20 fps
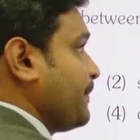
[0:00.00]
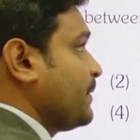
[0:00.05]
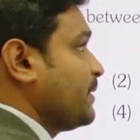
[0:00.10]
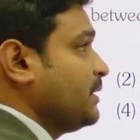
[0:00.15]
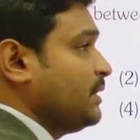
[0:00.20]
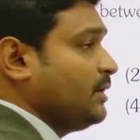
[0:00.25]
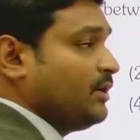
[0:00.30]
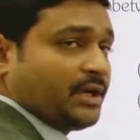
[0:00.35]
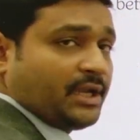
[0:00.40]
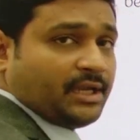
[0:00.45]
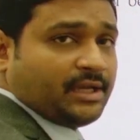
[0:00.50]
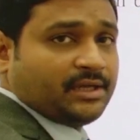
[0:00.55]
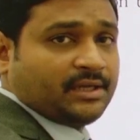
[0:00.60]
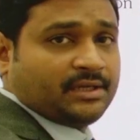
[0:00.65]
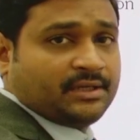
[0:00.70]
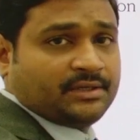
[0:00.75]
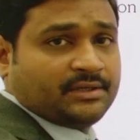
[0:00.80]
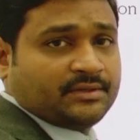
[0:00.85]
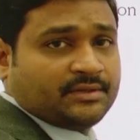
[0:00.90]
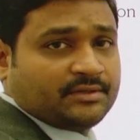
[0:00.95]
Okay,
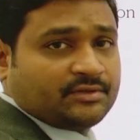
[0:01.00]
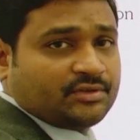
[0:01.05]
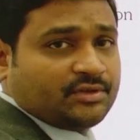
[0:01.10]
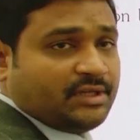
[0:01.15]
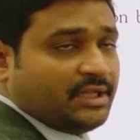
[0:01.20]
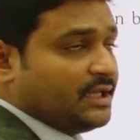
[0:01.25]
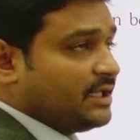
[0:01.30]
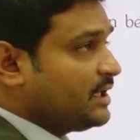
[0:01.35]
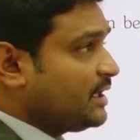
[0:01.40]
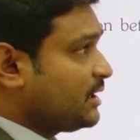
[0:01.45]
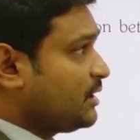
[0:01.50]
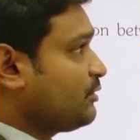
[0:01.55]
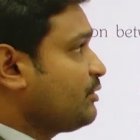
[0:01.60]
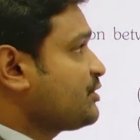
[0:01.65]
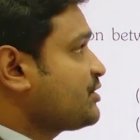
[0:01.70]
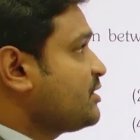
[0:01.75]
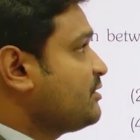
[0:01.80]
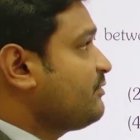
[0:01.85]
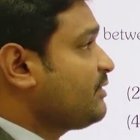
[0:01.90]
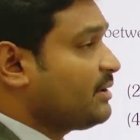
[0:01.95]
so direct question
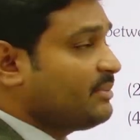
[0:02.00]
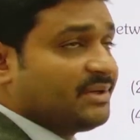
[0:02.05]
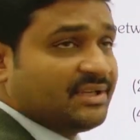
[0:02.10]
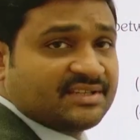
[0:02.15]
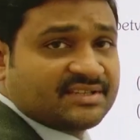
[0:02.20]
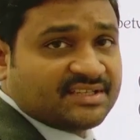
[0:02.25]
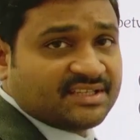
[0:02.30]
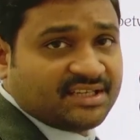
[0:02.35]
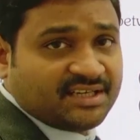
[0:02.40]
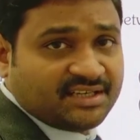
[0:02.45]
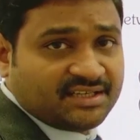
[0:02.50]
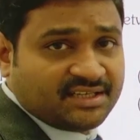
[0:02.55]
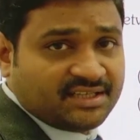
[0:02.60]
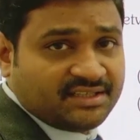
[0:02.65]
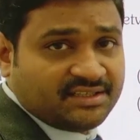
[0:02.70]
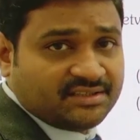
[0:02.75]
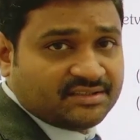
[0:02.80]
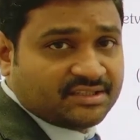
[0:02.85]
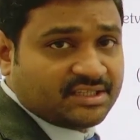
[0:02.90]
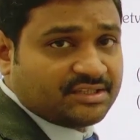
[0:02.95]
from NCERT,
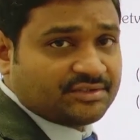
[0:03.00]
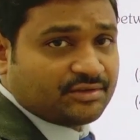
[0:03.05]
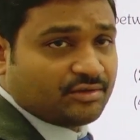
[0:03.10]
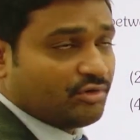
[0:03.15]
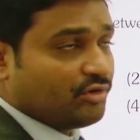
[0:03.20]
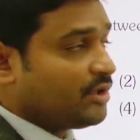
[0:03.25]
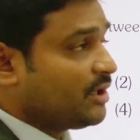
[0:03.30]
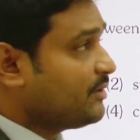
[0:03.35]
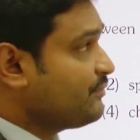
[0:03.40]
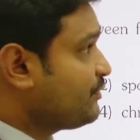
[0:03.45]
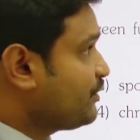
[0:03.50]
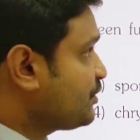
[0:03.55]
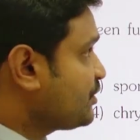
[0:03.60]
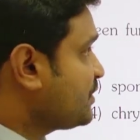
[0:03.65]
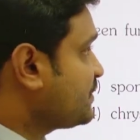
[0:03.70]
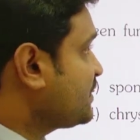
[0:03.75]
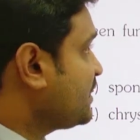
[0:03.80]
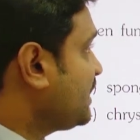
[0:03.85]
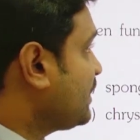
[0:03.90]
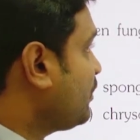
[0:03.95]
there is no confusions
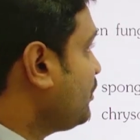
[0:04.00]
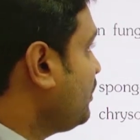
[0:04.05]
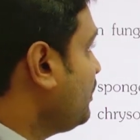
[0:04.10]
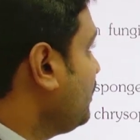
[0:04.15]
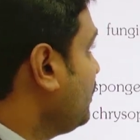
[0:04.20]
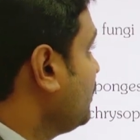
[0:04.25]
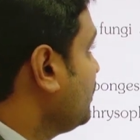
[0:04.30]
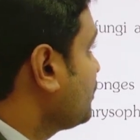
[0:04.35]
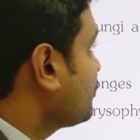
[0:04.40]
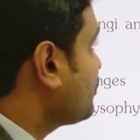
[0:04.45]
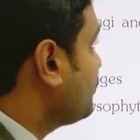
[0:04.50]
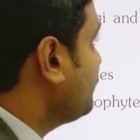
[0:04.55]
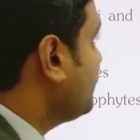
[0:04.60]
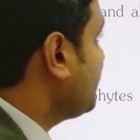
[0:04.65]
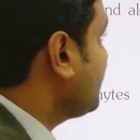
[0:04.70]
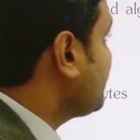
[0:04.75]
at all. So where is